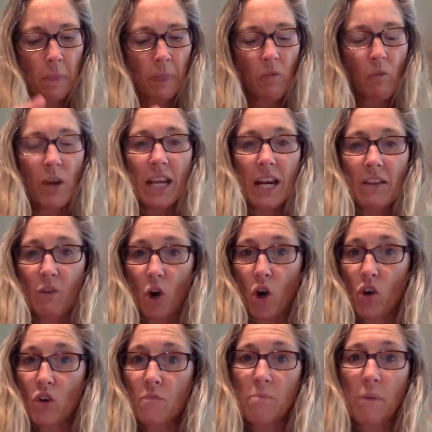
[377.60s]
We can have our
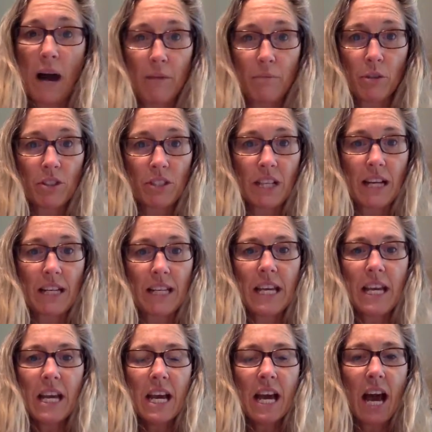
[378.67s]
own Bible study.
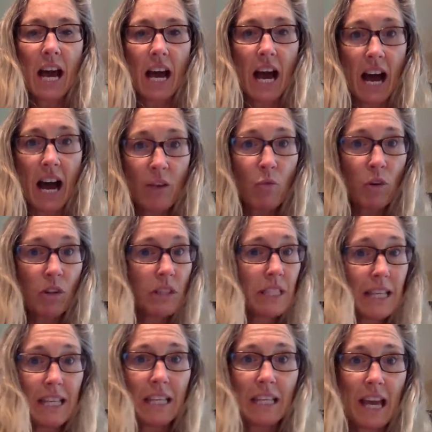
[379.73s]
I will
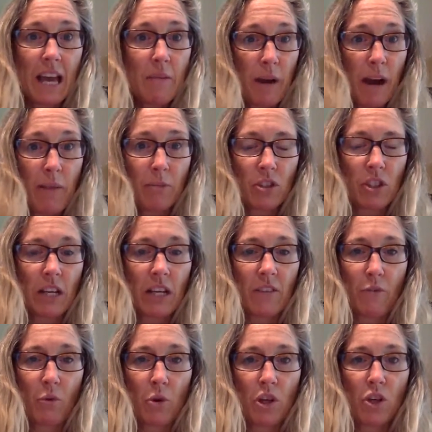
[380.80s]
lead a Bible study
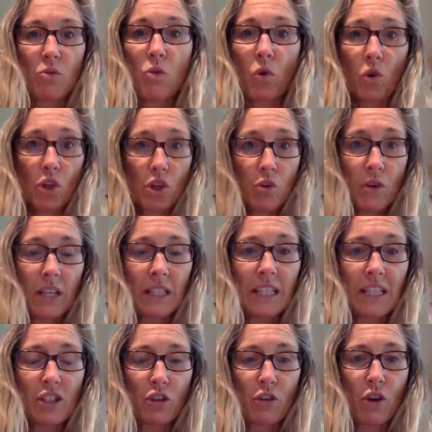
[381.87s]
for you, or you can
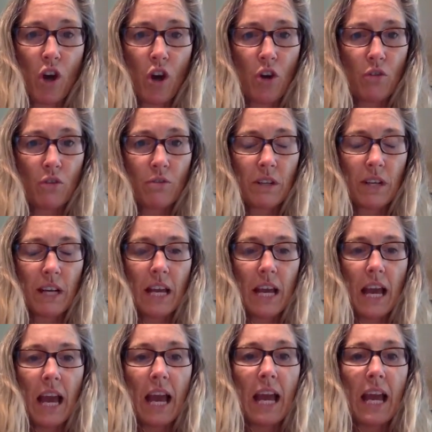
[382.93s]
lead your own,
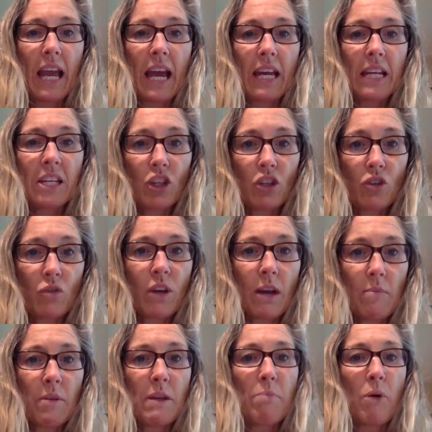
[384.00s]
and you
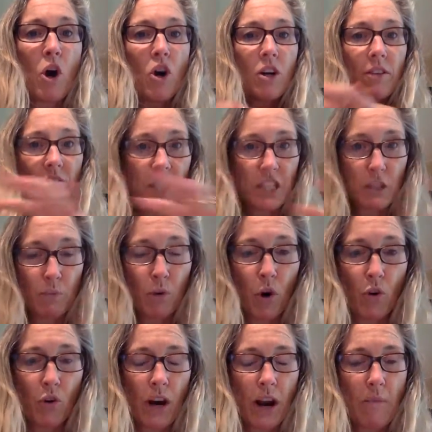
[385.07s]
can be part of this
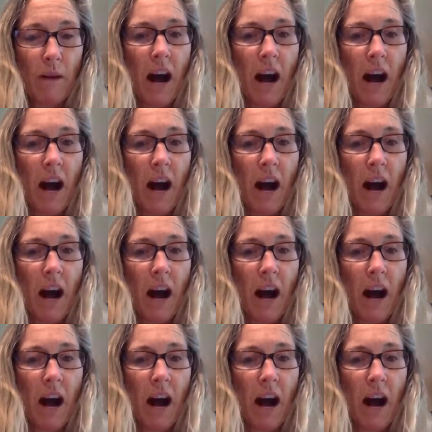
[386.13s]
program.